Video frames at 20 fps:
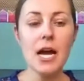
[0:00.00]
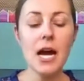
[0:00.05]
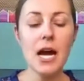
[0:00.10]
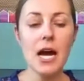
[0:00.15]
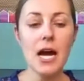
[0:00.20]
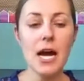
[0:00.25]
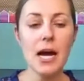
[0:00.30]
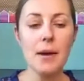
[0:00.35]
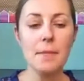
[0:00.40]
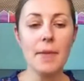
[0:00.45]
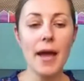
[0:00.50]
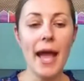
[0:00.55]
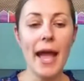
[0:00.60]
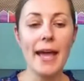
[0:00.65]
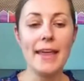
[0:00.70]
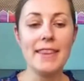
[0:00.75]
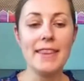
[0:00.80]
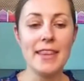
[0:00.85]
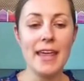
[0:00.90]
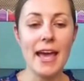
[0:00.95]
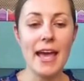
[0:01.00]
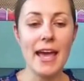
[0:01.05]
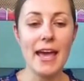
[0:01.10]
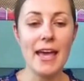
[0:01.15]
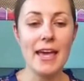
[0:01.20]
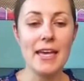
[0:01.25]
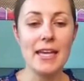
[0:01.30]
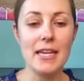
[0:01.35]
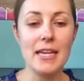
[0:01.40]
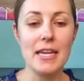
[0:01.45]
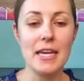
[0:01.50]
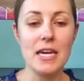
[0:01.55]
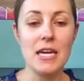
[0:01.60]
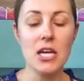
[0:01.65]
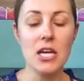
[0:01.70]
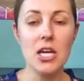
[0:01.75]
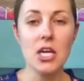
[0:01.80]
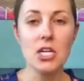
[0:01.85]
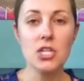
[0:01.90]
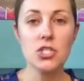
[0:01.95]
And then
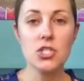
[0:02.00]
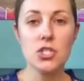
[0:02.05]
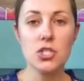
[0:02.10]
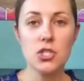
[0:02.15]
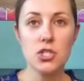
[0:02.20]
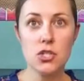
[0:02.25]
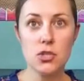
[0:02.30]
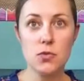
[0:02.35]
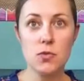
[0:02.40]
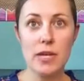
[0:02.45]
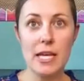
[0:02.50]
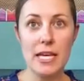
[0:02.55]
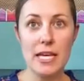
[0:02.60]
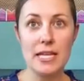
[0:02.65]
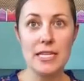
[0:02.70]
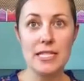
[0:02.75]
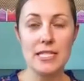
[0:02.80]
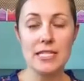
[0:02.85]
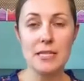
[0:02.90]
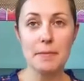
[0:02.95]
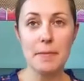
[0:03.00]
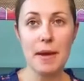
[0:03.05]
students